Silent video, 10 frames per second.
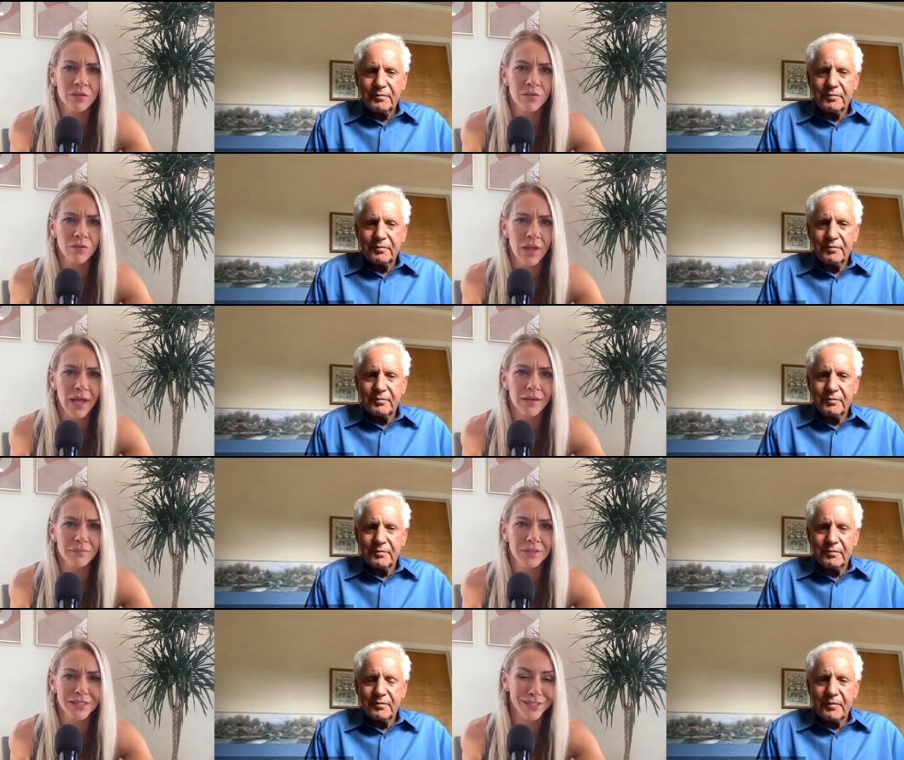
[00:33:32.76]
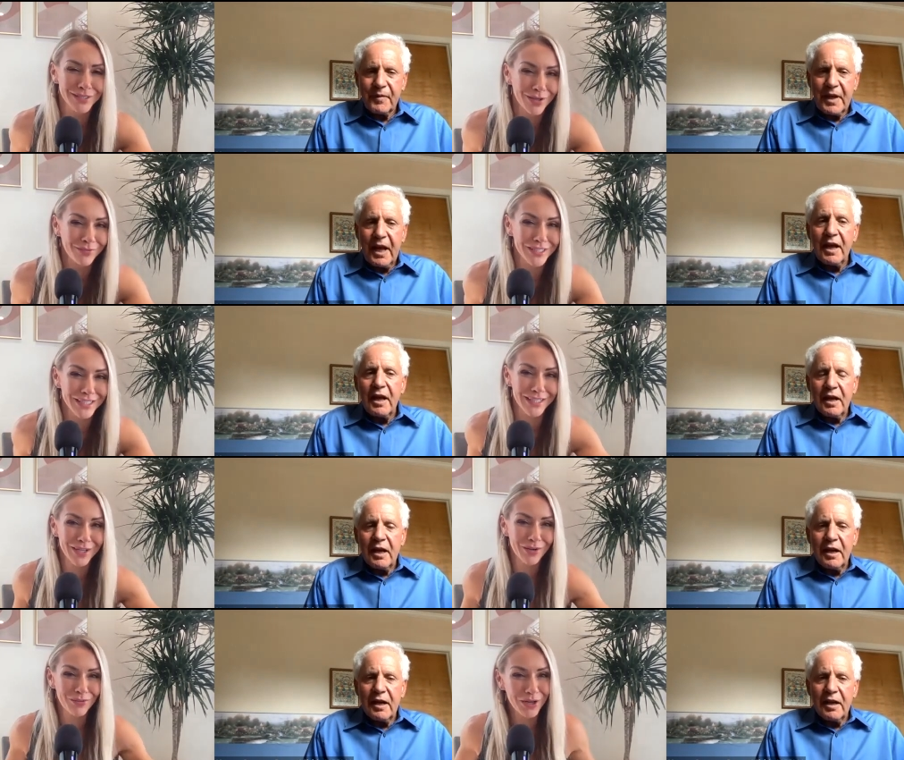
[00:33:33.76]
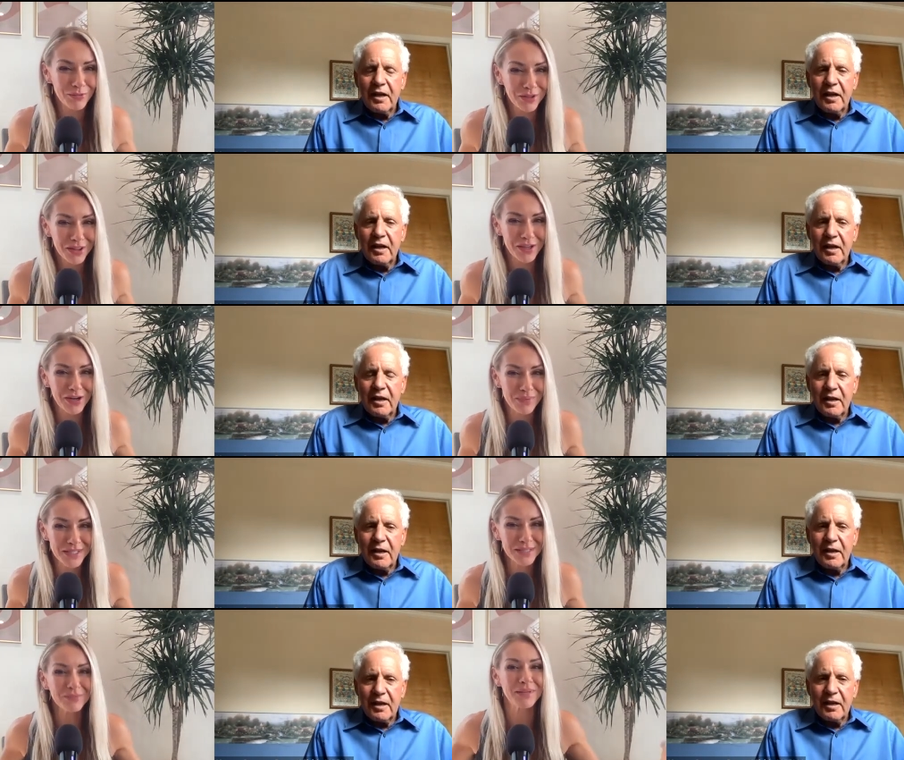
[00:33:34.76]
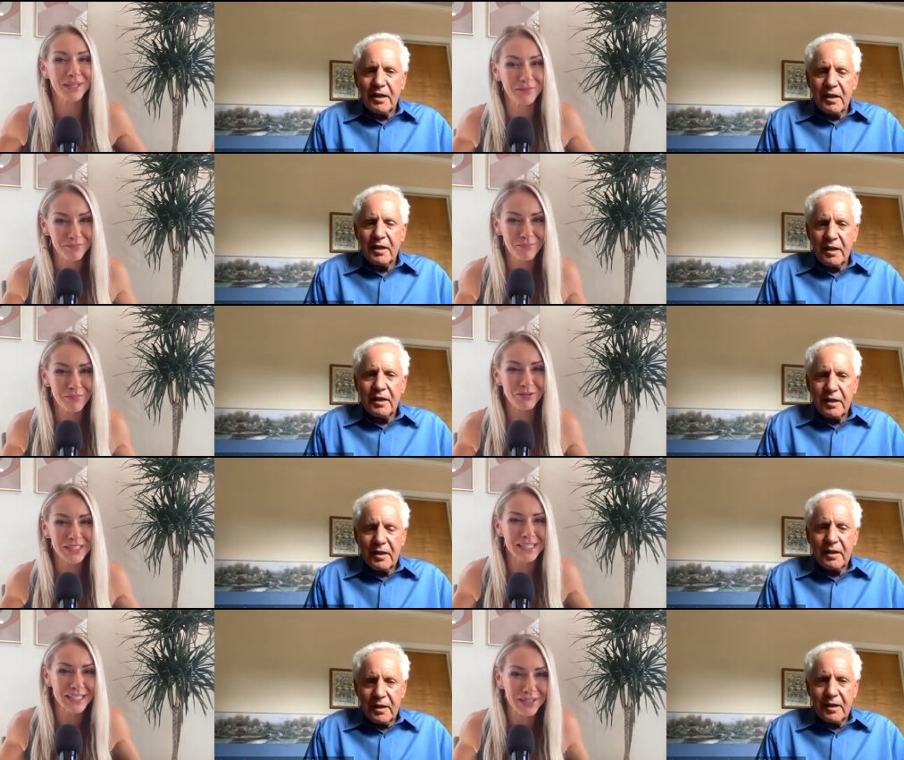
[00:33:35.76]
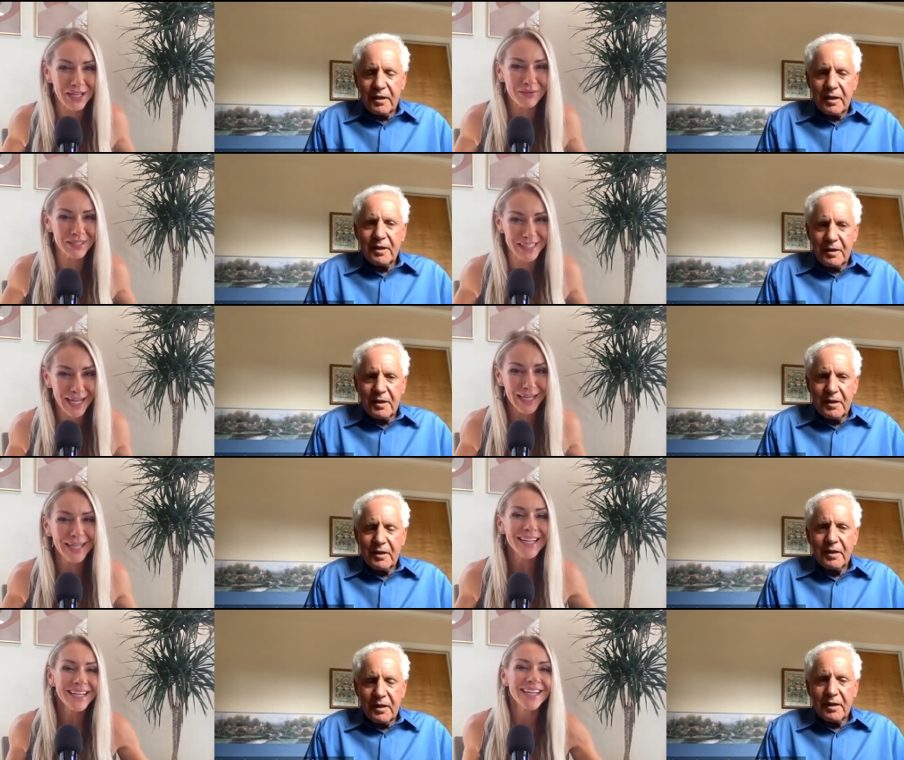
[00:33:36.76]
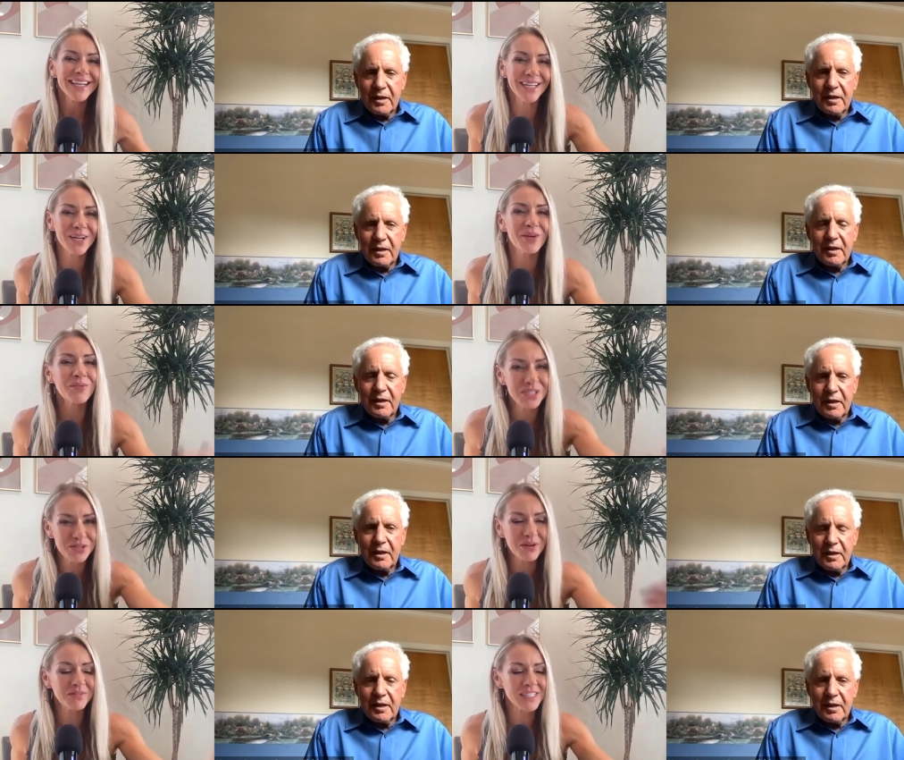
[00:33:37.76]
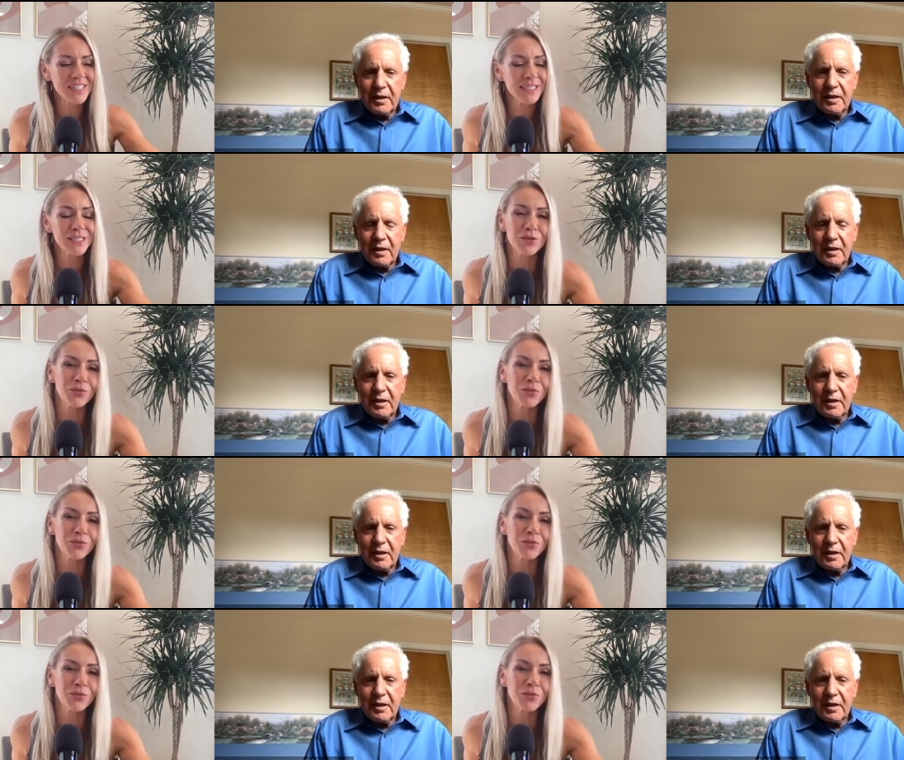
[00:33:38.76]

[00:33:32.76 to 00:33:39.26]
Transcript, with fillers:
Speaker 1: through that? Besides, obviously, working with a therapist would be most ideal, I would say, you know, which you obviously do,